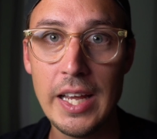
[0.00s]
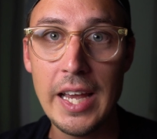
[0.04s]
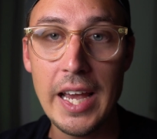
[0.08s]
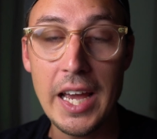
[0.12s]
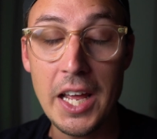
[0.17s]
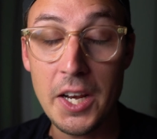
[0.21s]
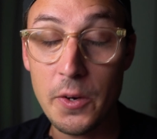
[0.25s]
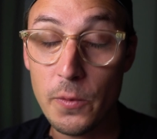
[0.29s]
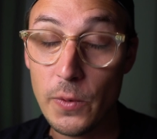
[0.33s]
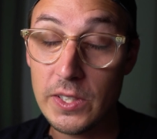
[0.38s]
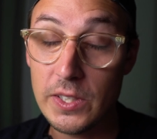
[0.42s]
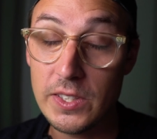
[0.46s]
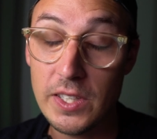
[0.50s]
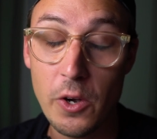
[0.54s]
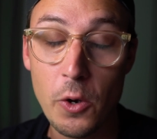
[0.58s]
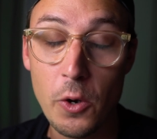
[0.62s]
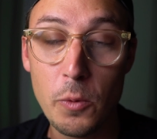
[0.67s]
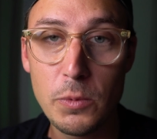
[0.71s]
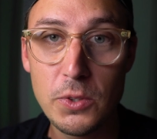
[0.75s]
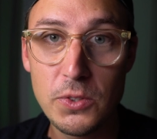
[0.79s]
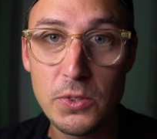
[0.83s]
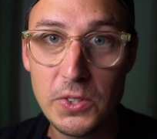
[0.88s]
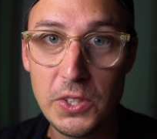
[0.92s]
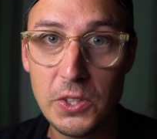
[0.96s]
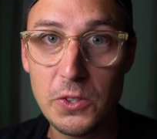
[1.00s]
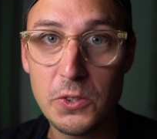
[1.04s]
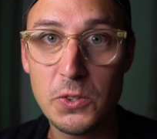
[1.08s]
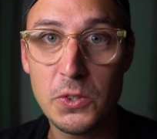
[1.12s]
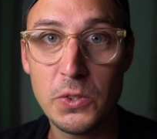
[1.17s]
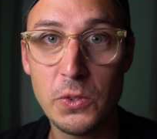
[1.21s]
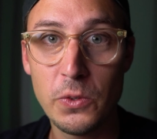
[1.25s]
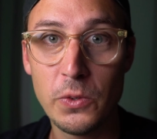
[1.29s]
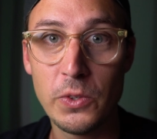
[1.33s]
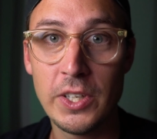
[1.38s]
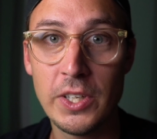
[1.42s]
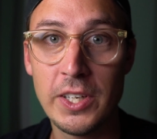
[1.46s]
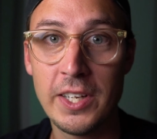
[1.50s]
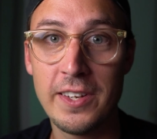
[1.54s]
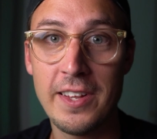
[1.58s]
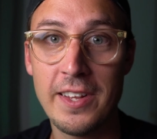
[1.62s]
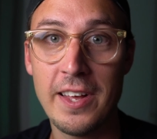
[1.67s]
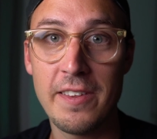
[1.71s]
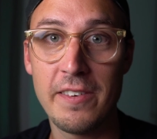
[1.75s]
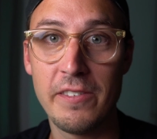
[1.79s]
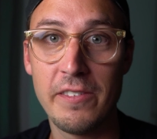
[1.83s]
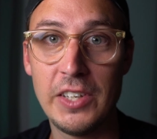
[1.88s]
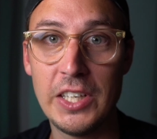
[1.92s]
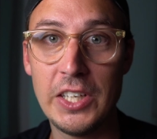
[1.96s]
Anyways, I hope to see you soon in
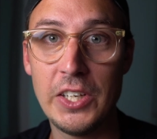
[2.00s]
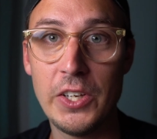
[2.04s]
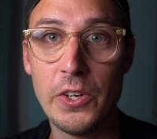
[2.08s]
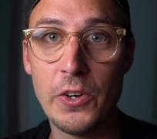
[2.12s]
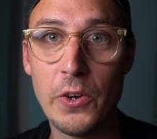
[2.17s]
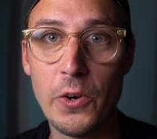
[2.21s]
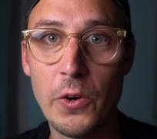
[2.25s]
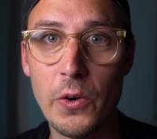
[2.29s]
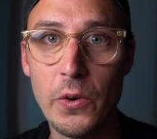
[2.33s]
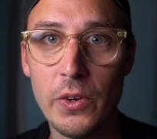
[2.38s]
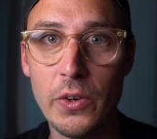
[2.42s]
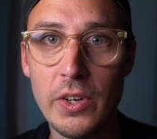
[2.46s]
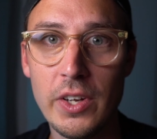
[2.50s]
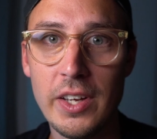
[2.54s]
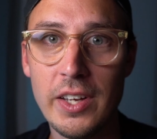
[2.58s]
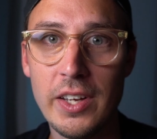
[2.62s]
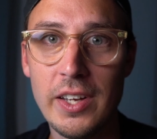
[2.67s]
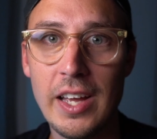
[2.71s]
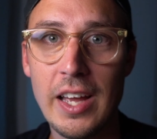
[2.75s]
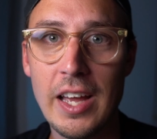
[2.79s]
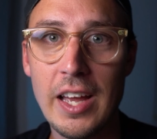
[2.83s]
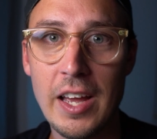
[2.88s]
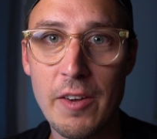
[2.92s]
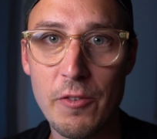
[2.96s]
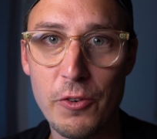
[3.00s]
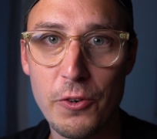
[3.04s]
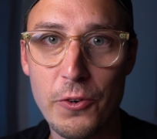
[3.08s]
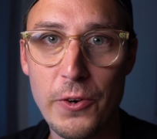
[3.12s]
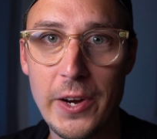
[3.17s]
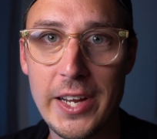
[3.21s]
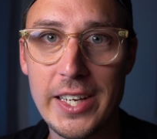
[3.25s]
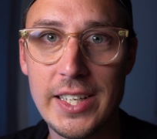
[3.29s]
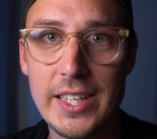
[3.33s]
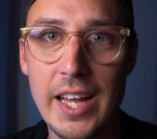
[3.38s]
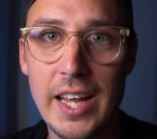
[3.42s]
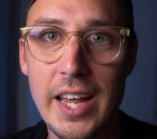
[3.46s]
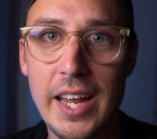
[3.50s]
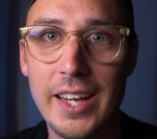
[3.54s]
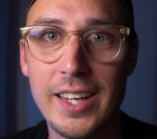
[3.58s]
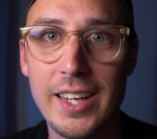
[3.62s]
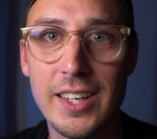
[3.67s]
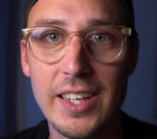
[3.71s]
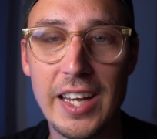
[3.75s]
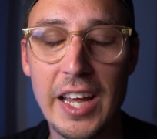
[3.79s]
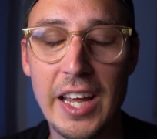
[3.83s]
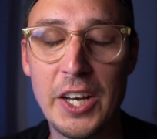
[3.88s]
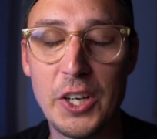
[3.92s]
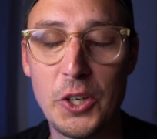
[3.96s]
another video. Have a great day
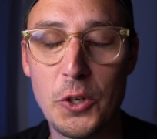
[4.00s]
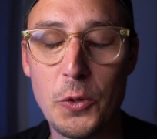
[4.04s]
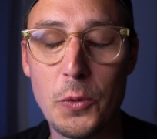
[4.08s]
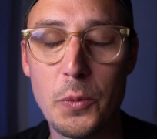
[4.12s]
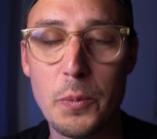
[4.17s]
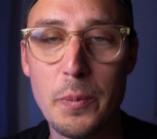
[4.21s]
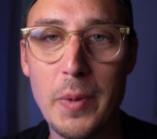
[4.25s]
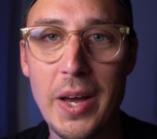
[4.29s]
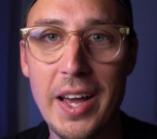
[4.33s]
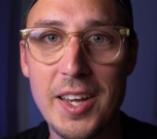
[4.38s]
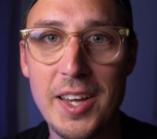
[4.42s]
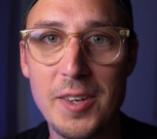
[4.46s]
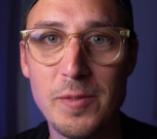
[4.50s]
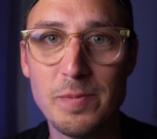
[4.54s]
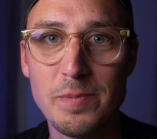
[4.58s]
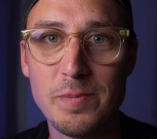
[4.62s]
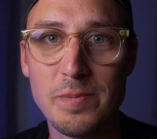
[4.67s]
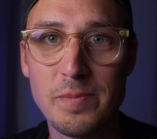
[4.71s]
and goodbye.